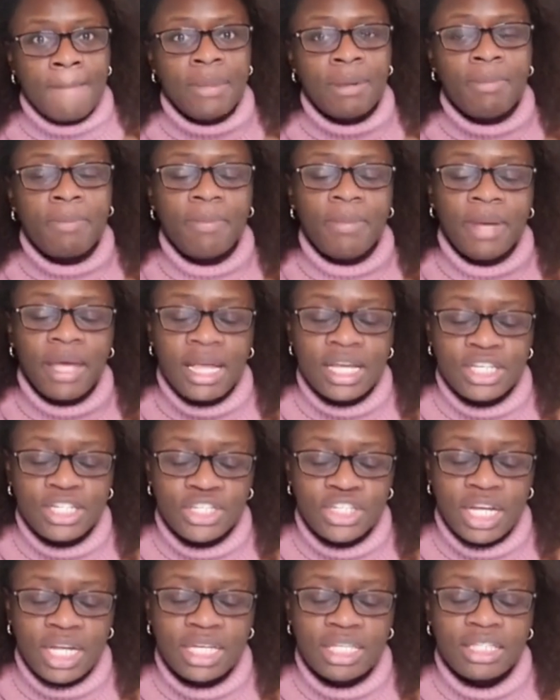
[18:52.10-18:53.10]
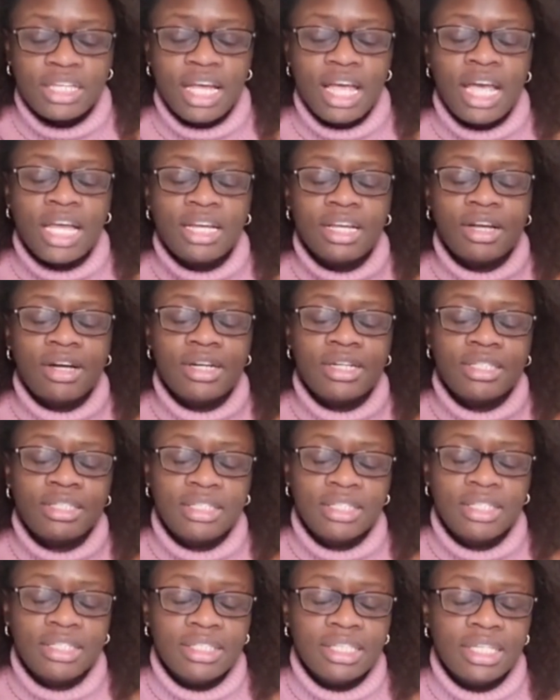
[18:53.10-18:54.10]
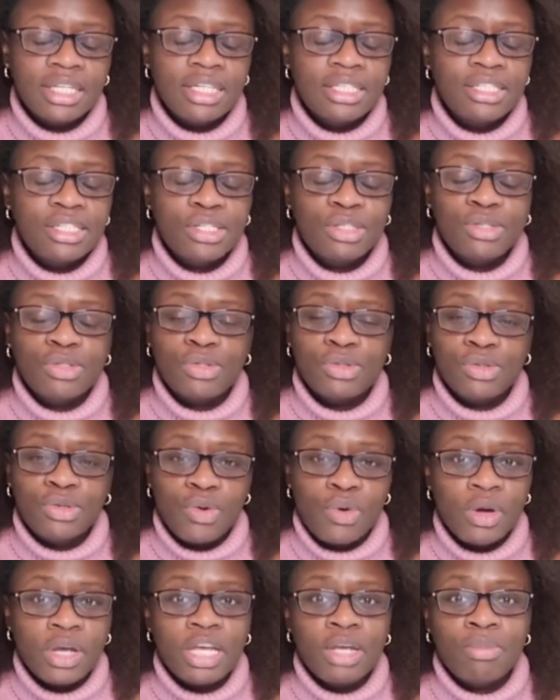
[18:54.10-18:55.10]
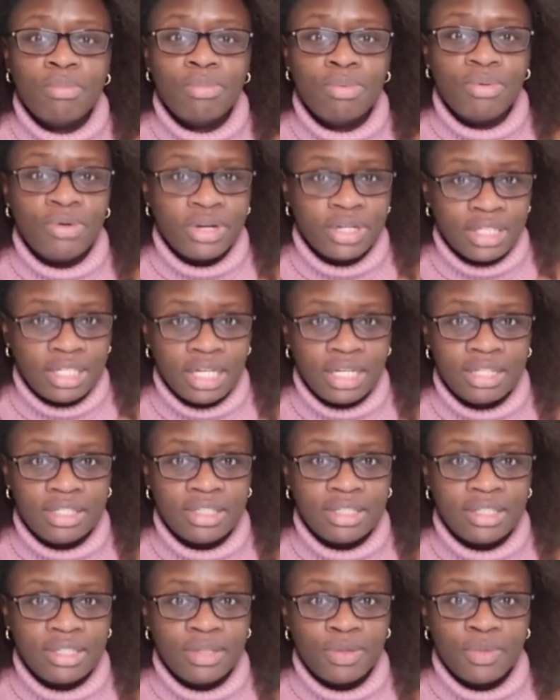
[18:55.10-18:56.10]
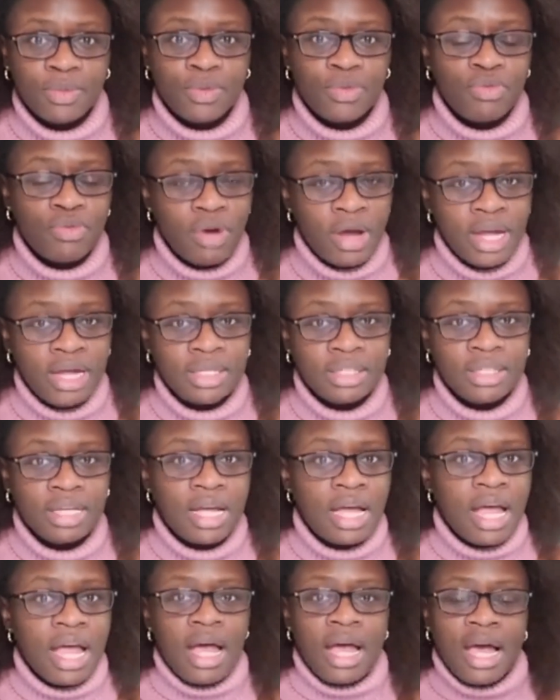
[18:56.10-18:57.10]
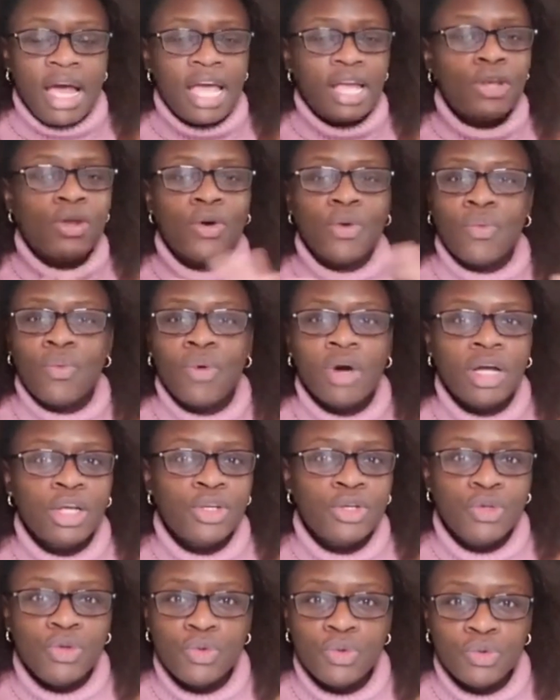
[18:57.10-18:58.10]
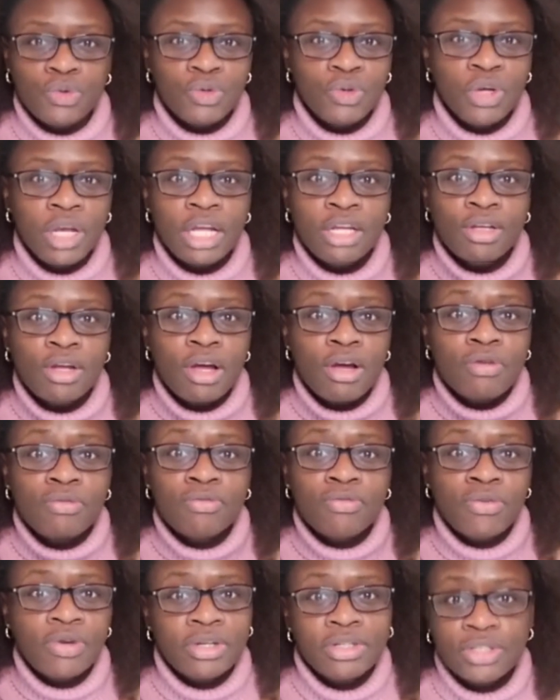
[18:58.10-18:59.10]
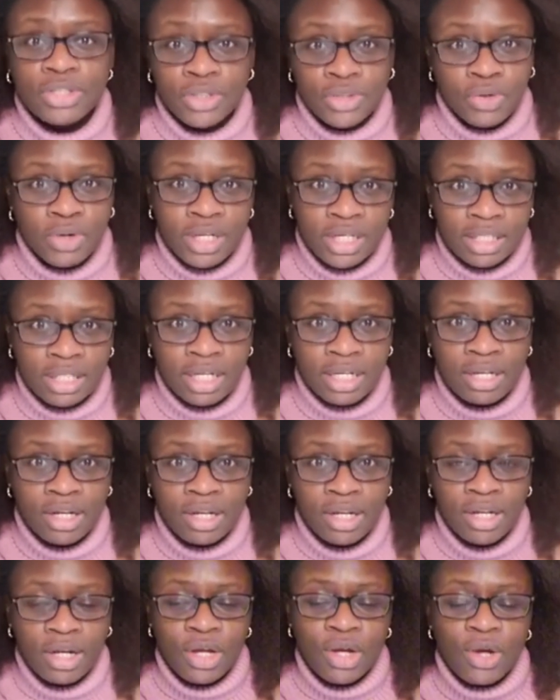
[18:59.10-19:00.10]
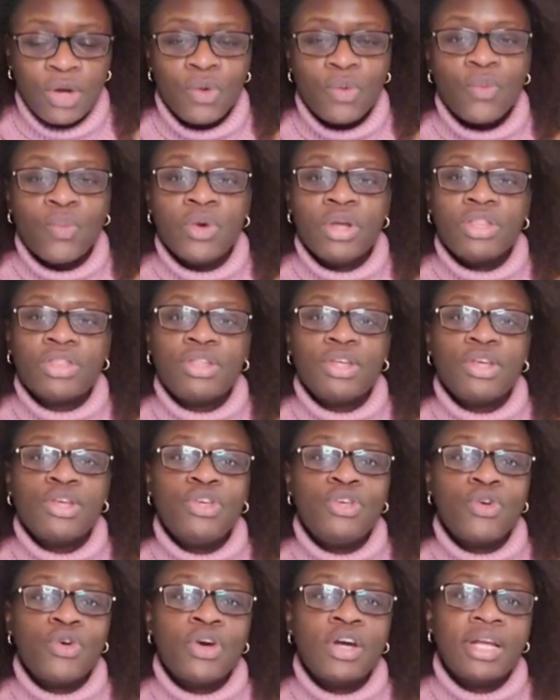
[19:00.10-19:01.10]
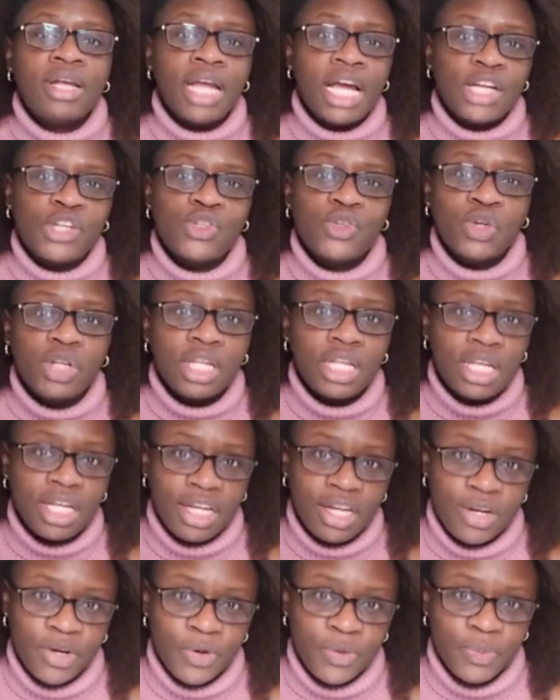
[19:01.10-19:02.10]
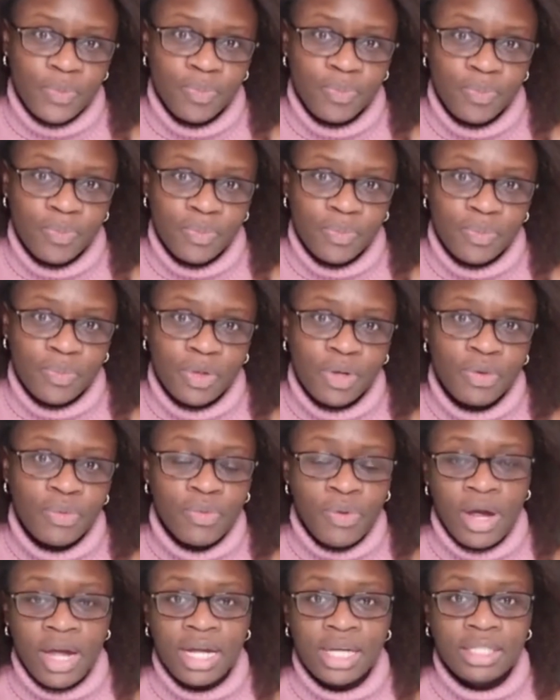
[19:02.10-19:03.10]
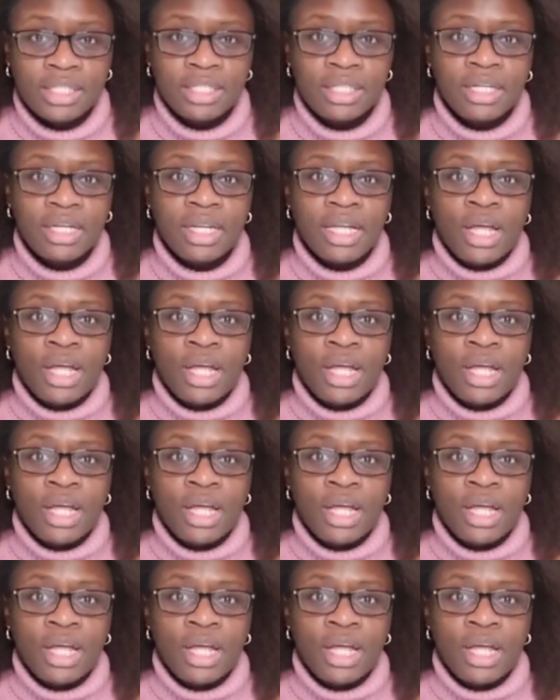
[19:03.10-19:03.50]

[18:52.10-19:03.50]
Be patient and consistent. This is so important, right? I don't want you to get frustrated with your natural hair, right?